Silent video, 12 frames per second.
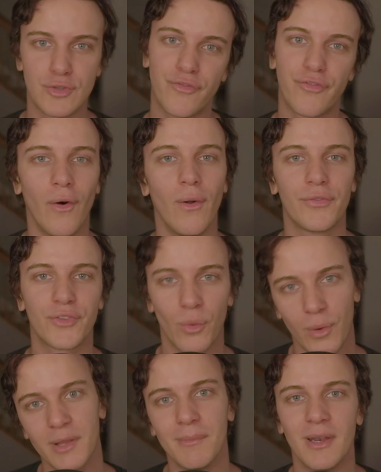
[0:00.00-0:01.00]
full
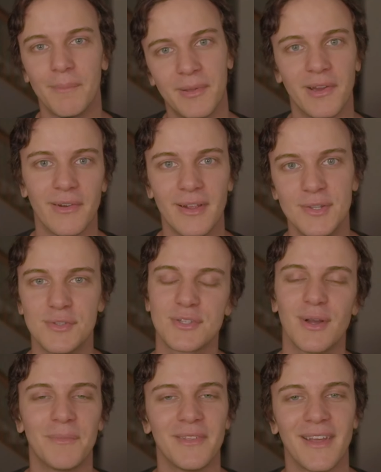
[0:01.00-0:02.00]
20 minute periods or
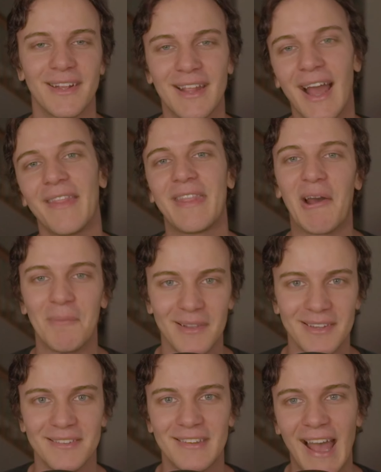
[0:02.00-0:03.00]
something like that. That would be a
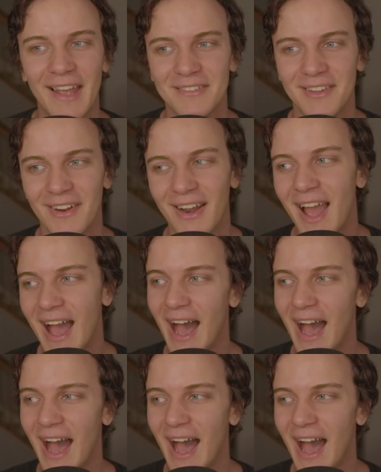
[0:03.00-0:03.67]
disaster.